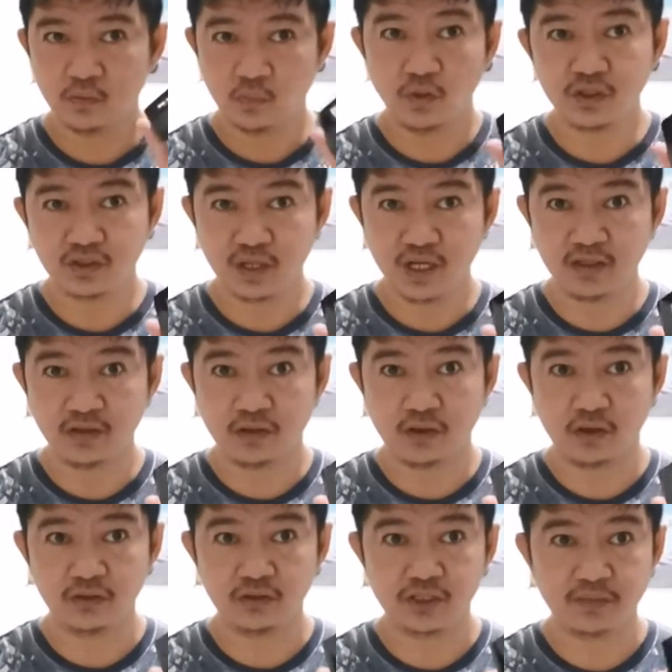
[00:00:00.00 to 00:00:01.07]
want to end the
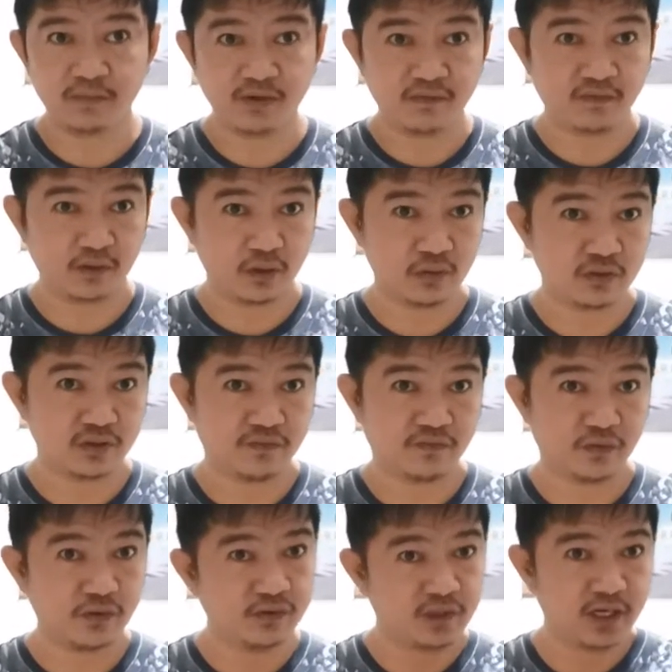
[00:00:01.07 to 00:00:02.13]
call, you simply close the
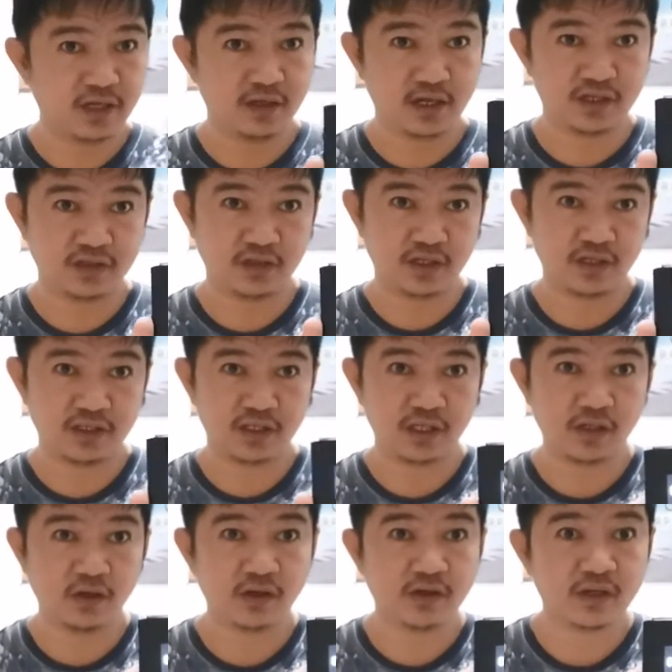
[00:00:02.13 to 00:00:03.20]
phone, and as you can
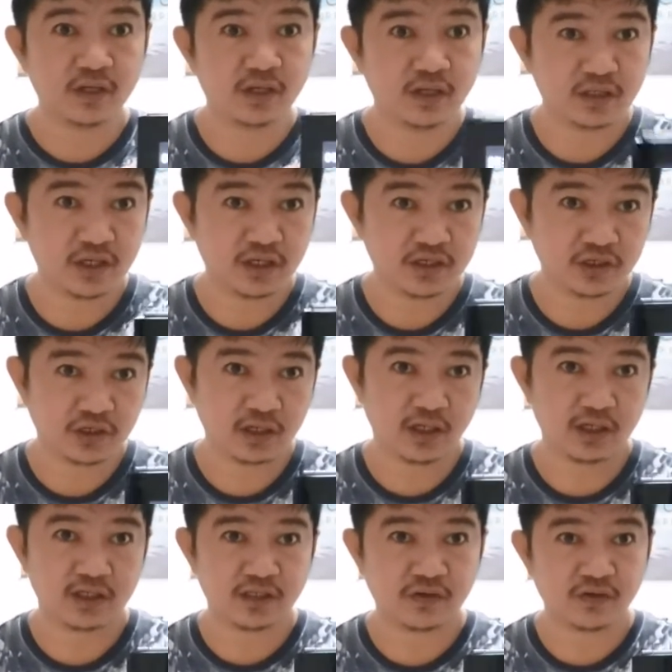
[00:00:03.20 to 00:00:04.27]
see on the
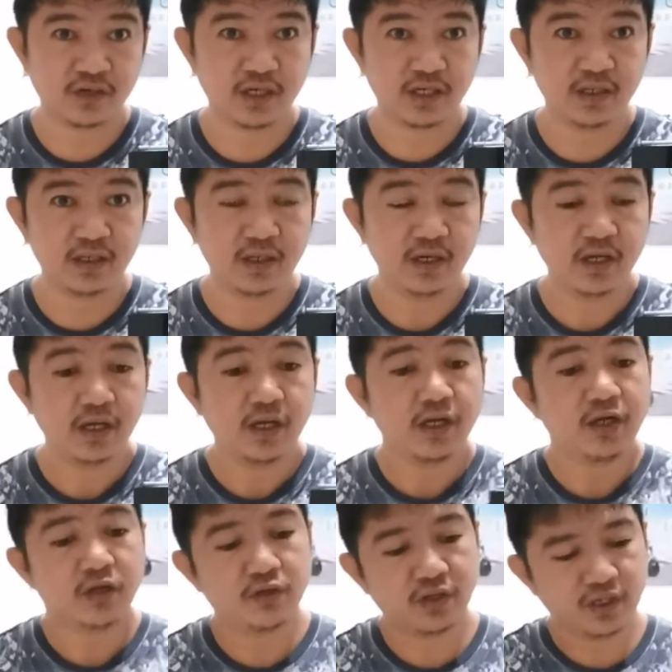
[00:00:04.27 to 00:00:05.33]
external screen,
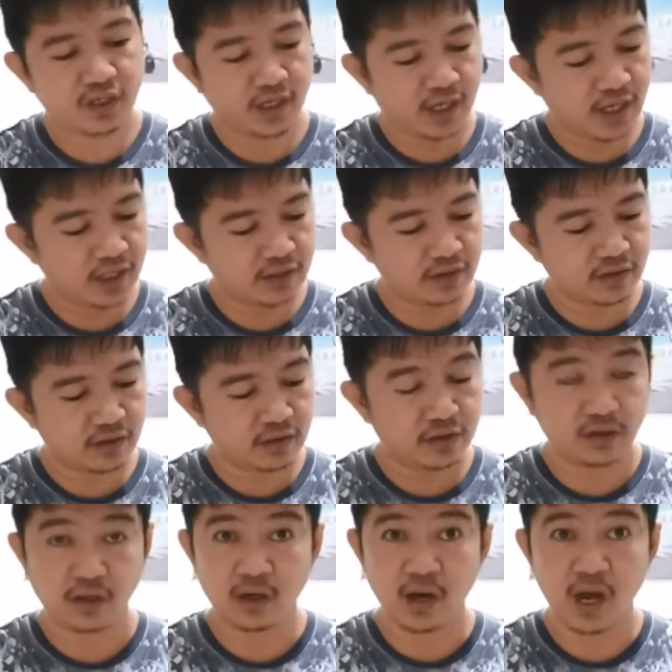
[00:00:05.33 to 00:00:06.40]
you get
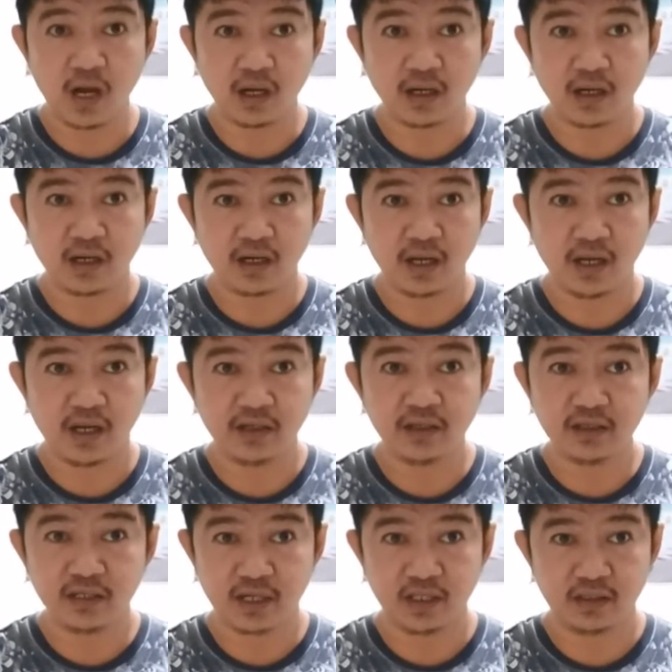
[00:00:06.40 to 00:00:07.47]
the clock and the
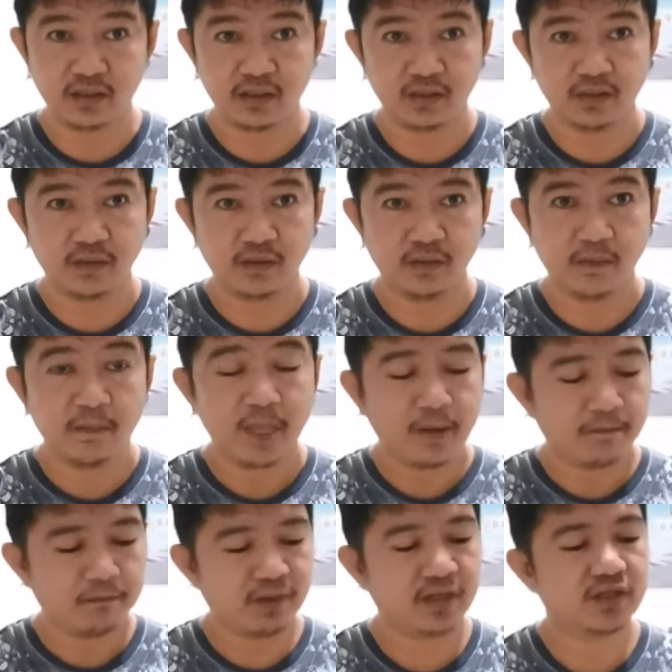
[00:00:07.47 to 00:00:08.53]
date.
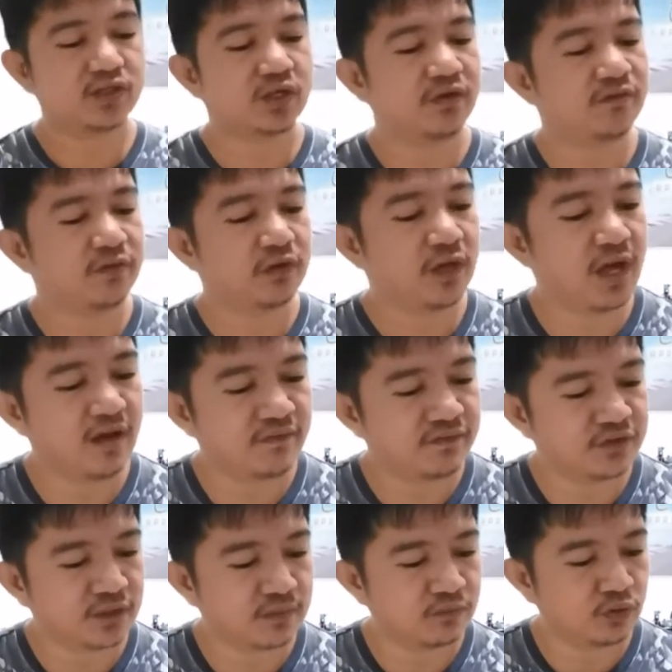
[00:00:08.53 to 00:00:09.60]
Plus, if you have
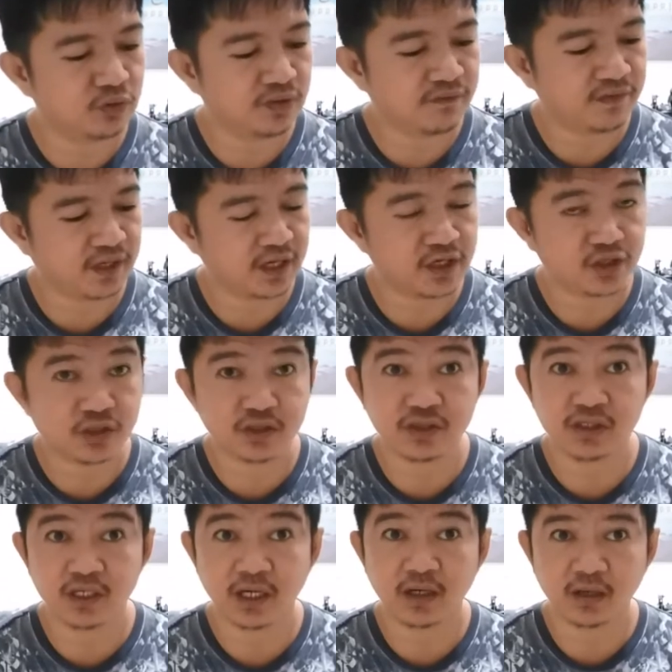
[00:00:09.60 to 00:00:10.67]
some
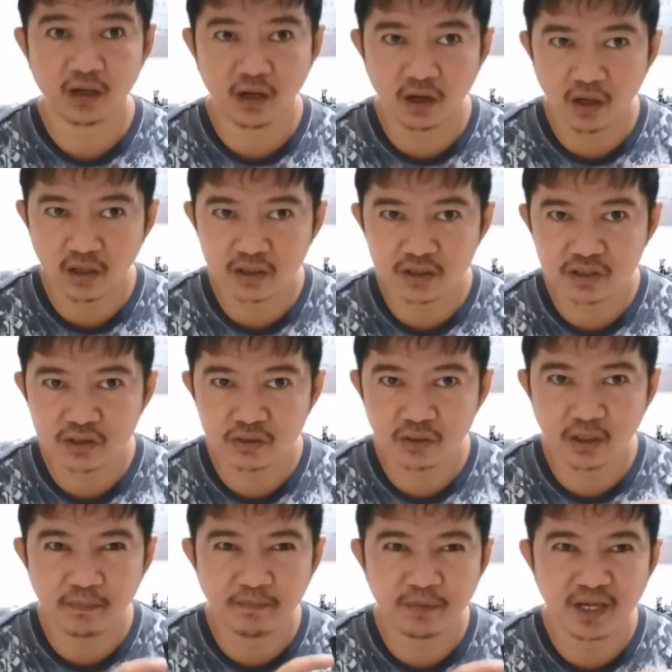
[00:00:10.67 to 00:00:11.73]
notifications, it'll also
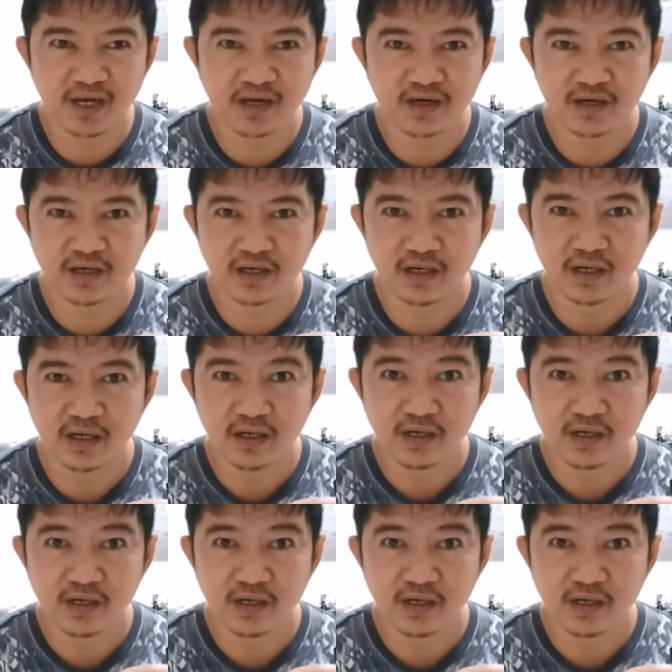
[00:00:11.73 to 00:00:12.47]
appear